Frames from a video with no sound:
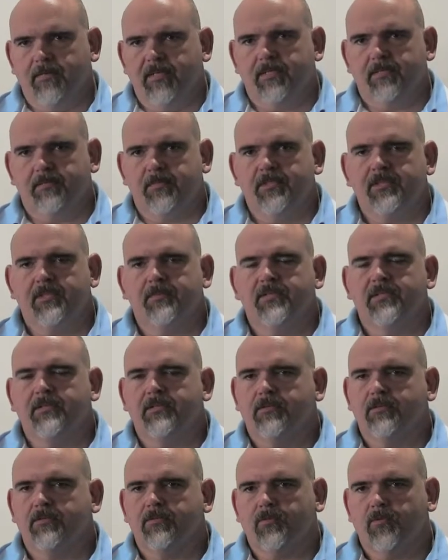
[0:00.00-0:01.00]
Mitsubishi
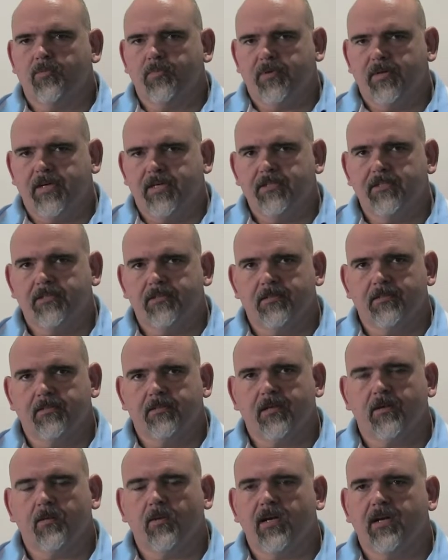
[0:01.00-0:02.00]
Materials
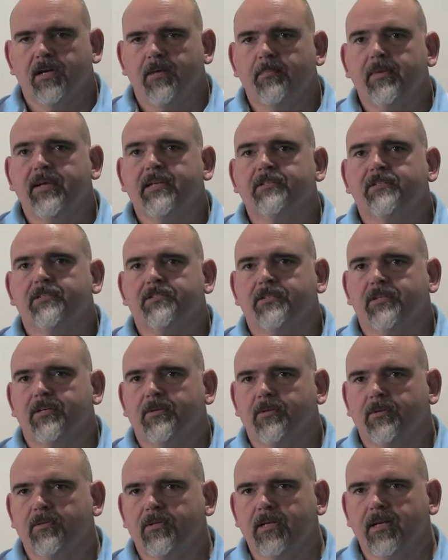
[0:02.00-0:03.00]
Corporation acquired a major
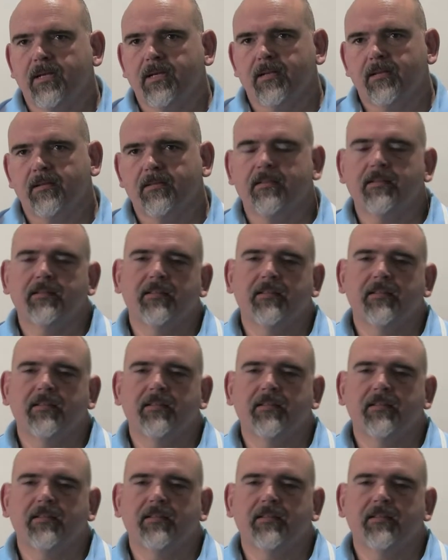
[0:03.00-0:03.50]
shareholding in